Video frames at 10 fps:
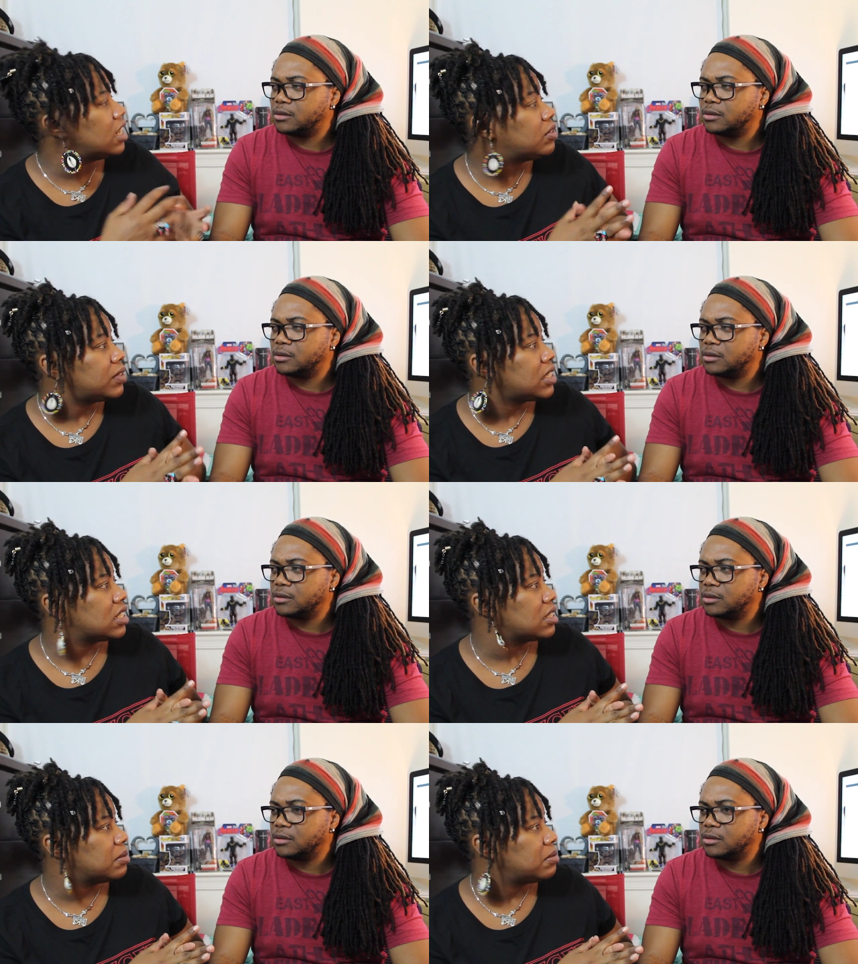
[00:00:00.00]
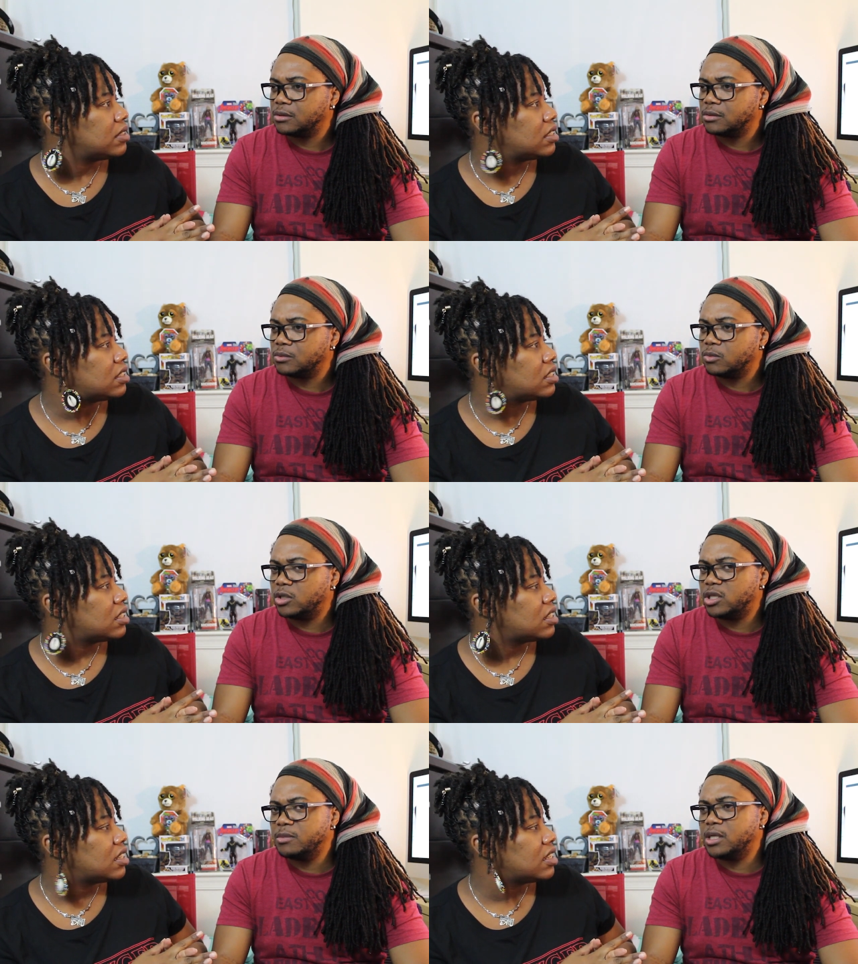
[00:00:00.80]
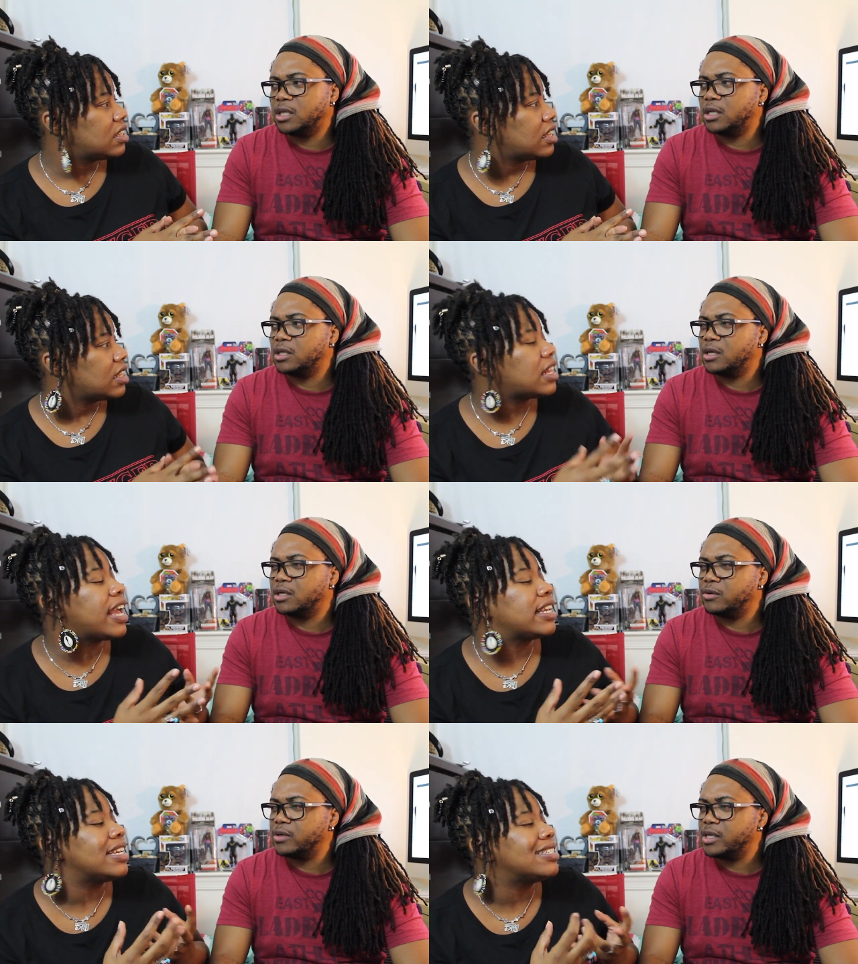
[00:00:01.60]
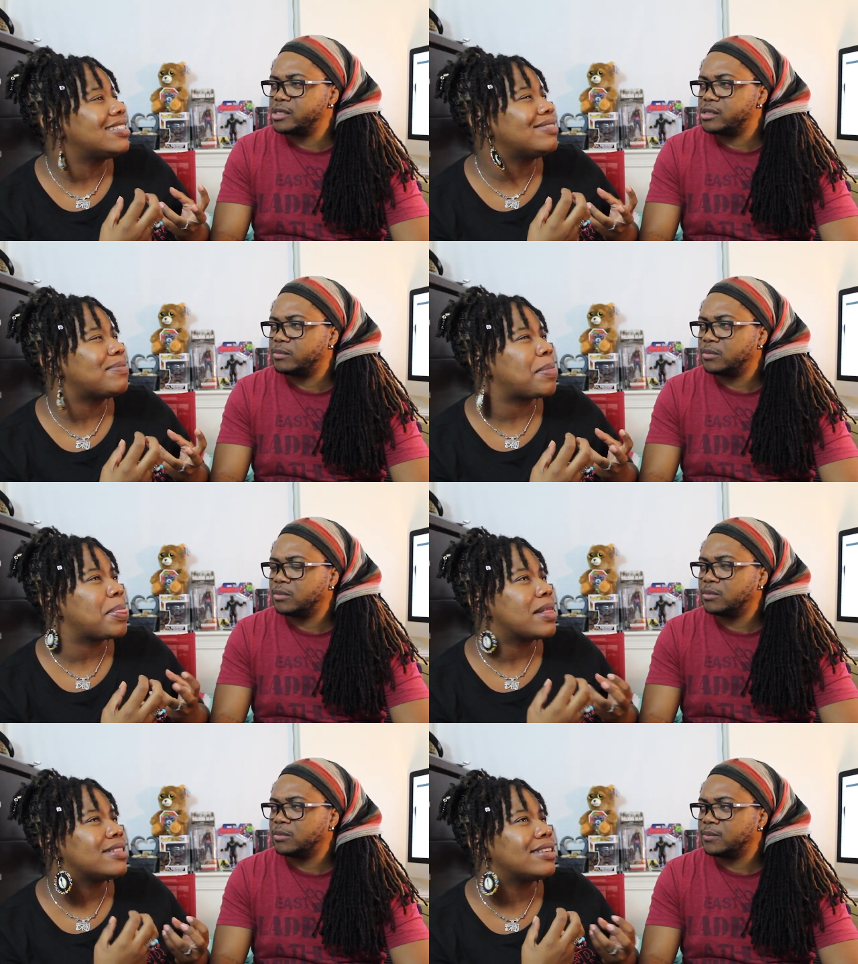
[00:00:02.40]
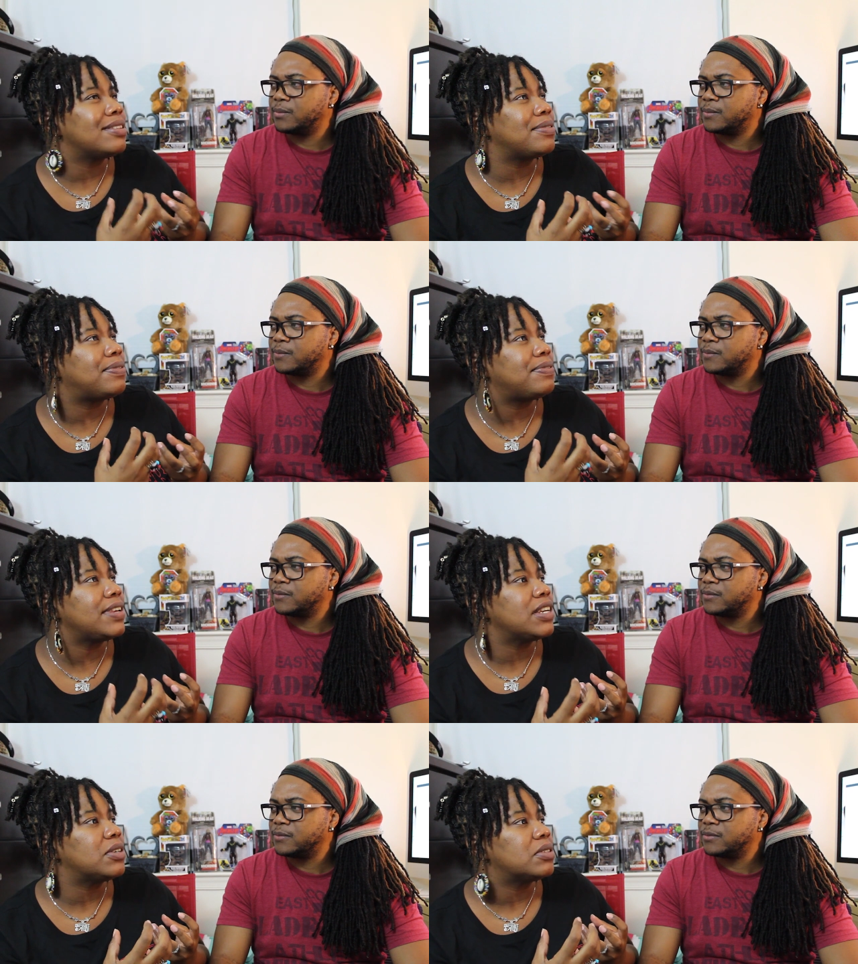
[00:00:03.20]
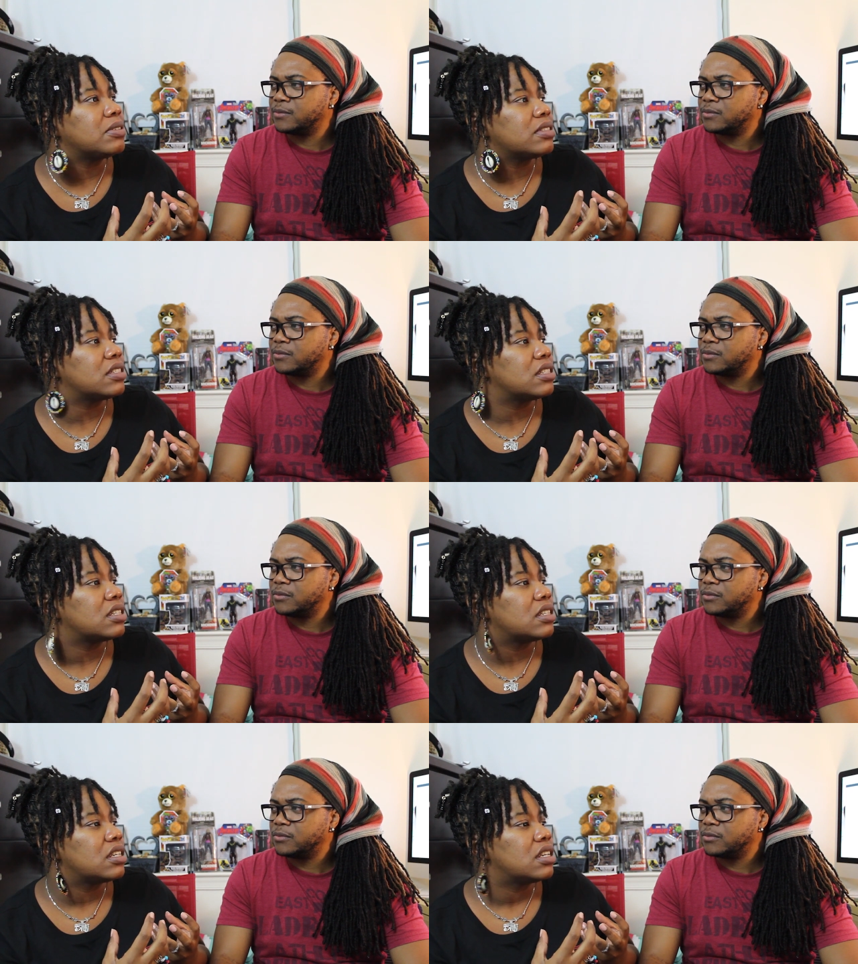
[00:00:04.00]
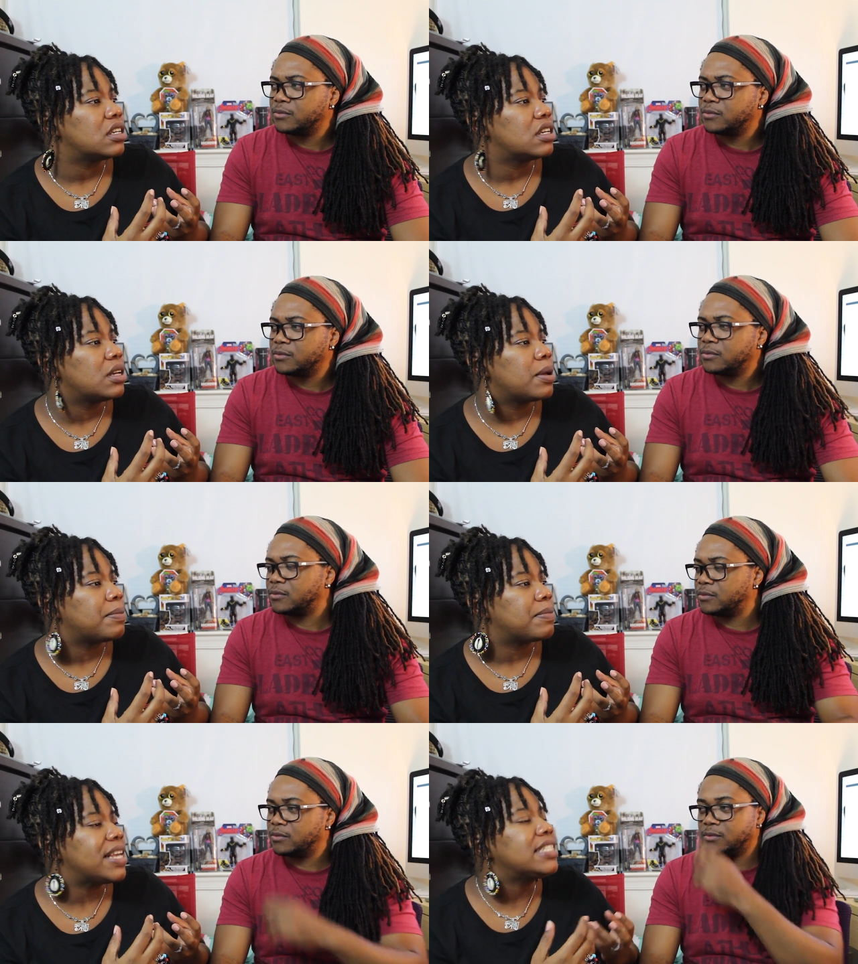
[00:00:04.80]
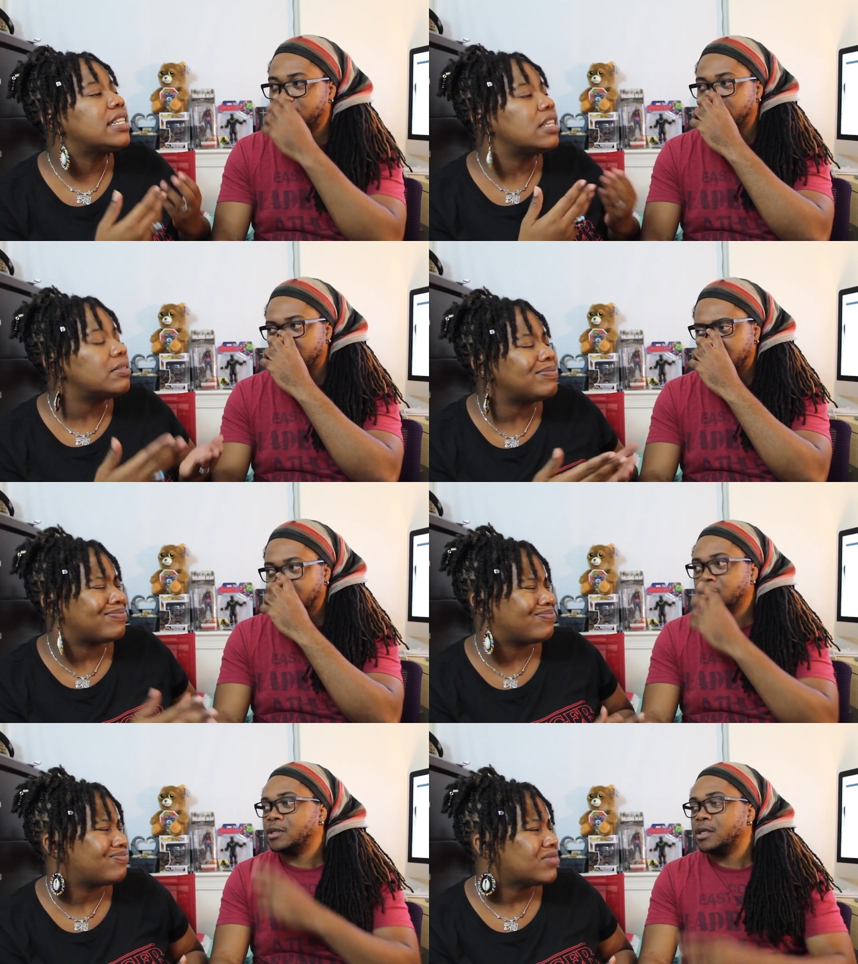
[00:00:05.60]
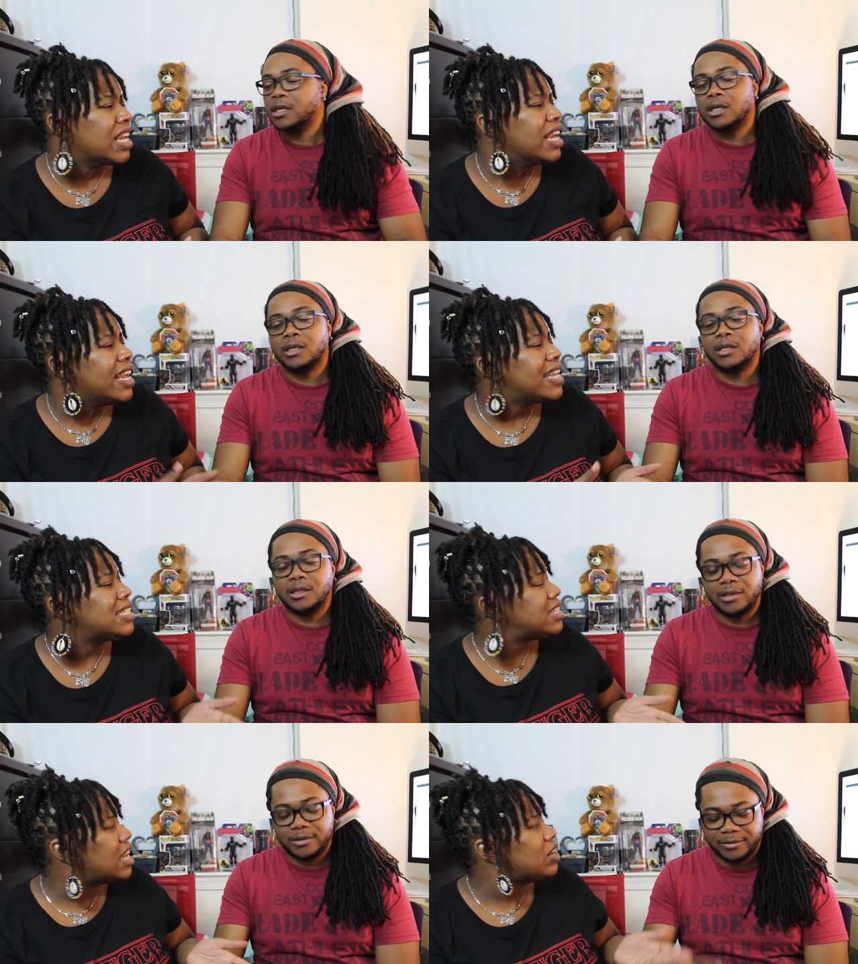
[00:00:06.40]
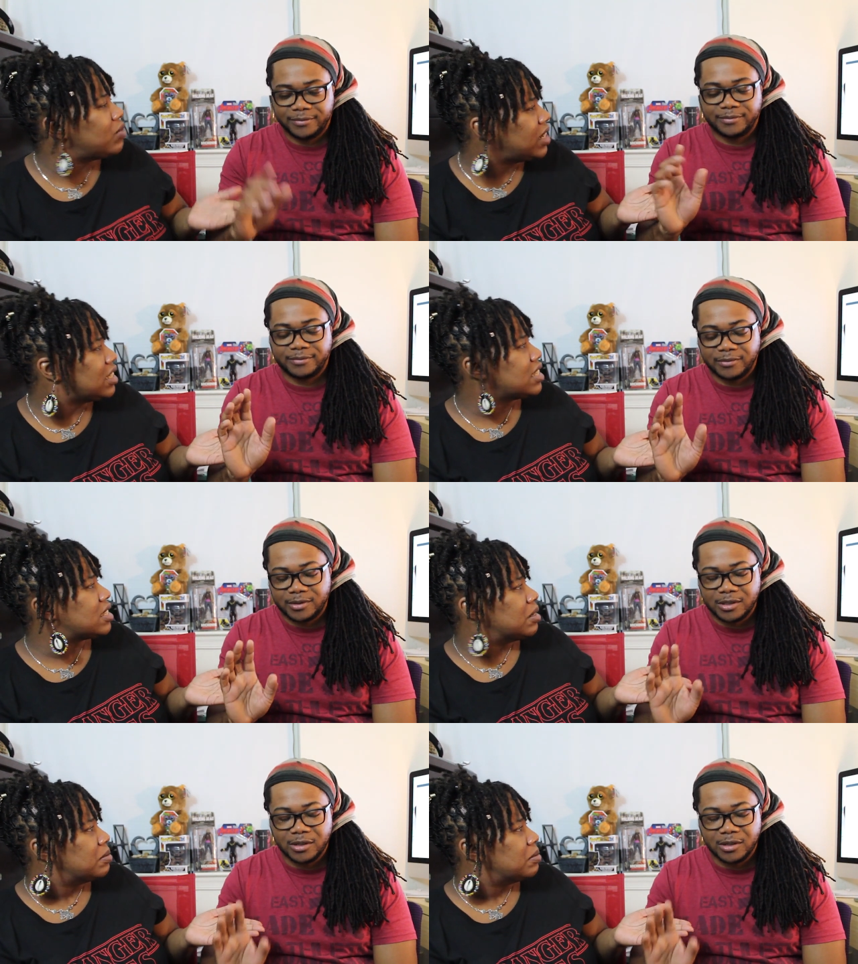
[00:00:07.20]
Speaker 1: done in realism.
Speaker 2: What you mean?
Speaker 1: Like, is it? Does it feel? Is it is it done in realism?